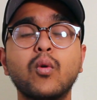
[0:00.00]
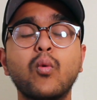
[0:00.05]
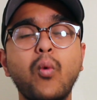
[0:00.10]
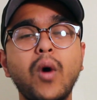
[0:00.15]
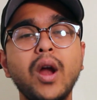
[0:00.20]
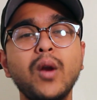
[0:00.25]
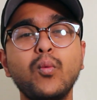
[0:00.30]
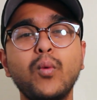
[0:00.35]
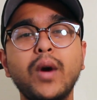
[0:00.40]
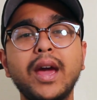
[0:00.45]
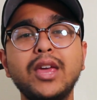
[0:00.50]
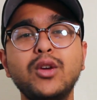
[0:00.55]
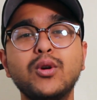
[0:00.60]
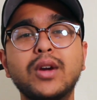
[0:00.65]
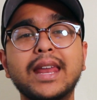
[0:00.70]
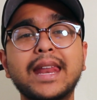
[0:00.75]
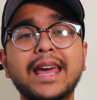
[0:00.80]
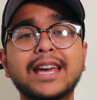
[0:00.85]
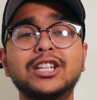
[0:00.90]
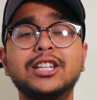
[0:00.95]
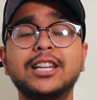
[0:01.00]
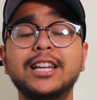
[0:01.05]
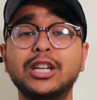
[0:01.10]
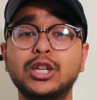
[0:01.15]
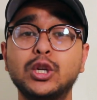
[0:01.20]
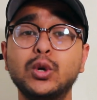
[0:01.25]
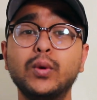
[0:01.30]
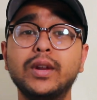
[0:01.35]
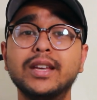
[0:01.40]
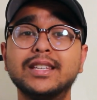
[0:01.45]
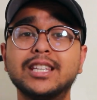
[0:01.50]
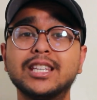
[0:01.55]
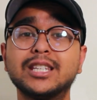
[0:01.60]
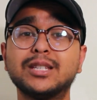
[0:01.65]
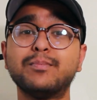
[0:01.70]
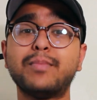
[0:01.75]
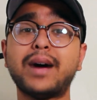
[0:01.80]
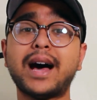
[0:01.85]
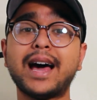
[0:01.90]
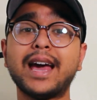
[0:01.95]
One way you can actually do this is
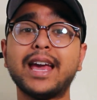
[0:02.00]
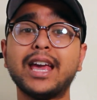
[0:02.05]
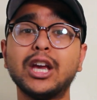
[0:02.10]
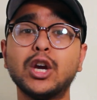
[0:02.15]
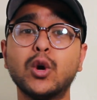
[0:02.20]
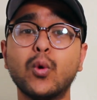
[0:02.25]
by